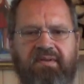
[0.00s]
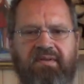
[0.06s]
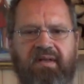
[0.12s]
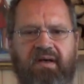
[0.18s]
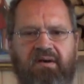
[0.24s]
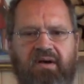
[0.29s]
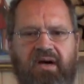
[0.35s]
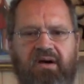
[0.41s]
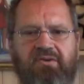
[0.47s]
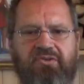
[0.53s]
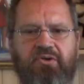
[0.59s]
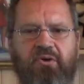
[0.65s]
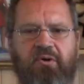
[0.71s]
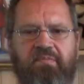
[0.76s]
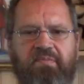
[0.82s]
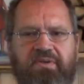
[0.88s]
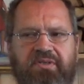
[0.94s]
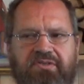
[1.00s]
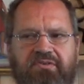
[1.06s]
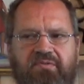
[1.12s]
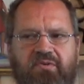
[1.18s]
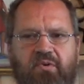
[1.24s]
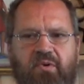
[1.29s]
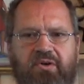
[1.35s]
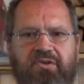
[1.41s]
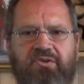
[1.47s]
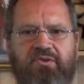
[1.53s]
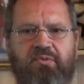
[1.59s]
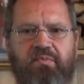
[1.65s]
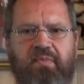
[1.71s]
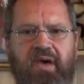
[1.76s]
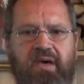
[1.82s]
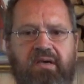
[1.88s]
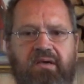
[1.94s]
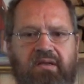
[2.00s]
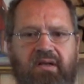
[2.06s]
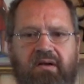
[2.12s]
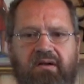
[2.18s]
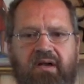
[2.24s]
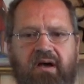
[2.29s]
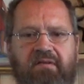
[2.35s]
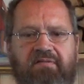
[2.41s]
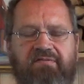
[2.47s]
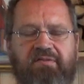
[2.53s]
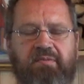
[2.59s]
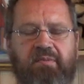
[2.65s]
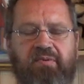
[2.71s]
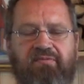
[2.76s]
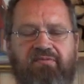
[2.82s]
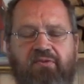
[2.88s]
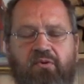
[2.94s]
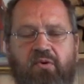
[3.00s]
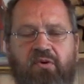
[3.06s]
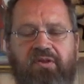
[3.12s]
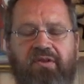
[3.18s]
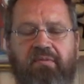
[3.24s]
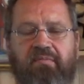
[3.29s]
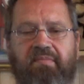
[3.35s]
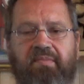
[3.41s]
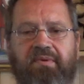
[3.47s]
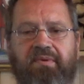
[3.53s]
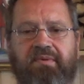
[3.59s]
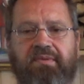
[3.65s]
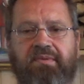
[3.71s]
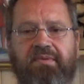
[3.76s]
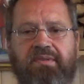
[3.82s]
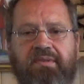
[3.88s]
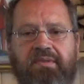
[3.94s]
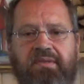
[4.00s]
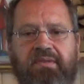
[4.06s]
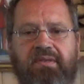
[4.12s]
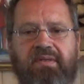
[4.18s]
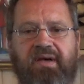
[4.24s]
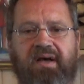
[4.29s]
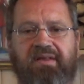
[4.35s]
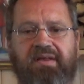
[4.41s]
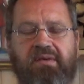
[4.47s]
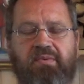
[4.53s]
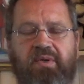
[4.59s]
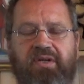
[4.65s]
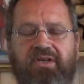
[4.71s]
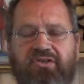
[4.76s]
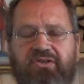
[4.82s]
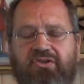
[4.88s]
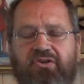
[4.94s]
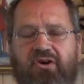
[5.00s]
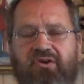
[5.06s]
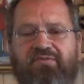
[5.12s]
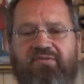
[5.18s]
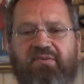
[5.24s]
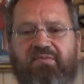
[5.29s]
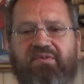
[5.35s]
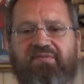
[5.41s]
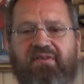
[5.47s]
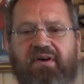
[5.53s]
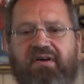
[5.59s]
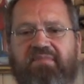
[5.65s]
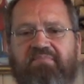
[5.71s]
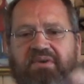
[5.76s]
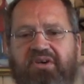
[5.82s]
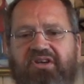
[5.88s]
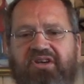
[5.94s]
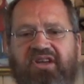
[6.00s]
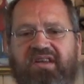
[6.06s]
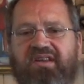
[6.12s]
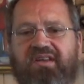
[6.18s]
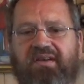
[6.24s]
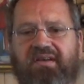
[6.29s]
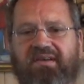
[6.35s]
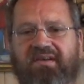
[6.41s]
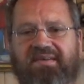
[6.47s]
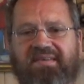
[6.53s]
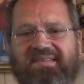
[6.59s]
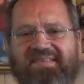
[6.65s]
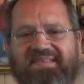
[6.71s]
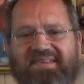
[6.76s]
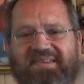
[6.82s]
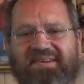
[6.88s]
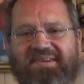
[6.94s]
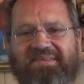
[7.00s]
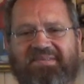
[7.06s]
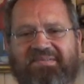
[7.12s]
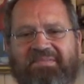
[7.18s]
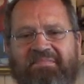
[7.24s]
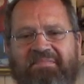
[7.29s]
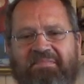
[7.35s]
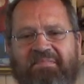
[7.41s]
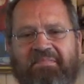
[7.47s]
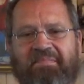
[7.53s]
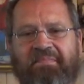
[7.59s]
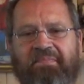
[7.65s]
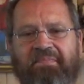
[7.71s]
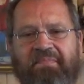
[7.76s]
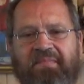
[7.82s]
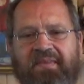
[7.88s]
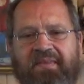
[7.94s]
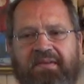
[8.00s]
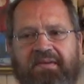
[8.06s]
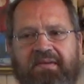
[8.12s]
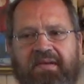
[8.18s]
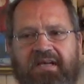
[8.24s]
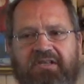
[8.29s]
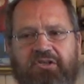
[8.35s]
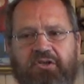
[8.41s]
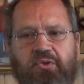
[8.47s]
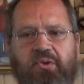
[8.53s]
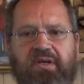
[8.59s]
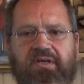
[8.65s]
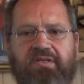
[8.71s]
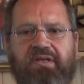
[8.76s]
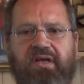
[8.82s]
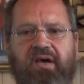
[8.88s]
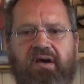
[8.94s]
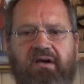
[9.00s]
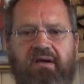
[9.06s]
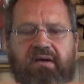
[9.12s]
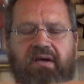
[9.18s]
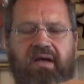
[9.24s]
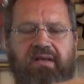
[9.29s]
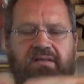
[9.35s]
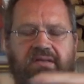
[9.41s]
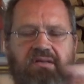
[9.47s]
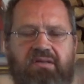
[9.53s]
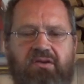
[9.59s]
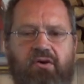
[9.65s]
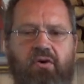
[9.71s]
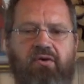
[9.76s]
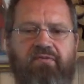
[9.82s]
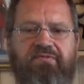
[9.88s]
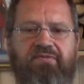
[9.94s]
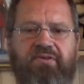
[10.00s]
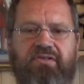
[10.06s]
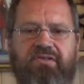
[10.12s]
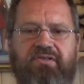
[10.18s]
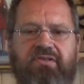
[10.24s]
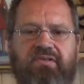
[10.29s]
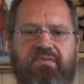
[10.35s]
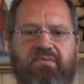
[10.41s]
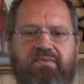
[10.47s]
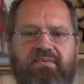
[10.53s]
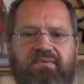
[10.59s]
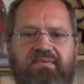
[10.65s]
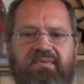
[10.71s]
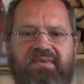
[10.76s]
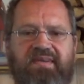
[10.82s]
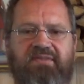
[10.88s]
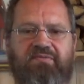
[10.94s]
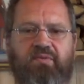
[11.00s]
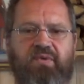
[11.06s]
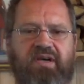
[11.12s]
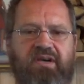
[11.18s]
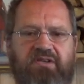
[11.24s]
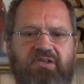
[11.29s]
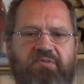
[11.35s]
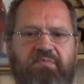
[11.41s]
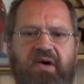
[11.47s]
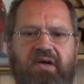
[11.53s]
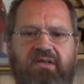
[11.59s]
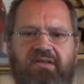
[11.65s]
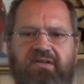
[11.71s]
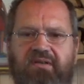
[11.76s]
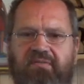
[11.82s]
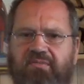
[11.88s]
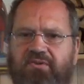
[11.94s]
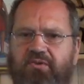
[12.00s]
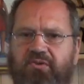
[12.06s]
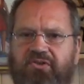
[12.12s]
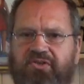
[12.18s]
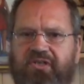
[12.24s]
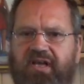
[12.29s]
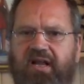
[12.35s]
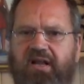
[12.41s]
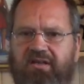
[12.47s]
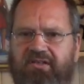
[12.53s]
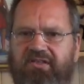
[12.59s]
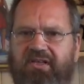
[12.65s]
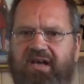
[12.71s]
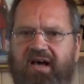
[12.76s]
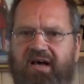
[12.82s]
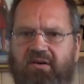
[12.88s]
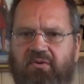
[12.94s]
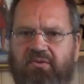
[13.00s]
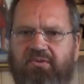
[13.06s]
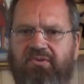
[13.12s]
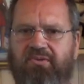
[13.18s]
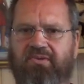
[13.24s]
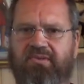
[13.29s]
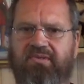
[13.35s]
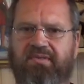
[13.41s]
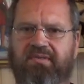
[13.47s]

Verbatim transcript: Now, our job is, of course, to make it uncomfortable for them I think we can start from the very beginning. You know, as soon as they enter the office, if we expect them to sell us out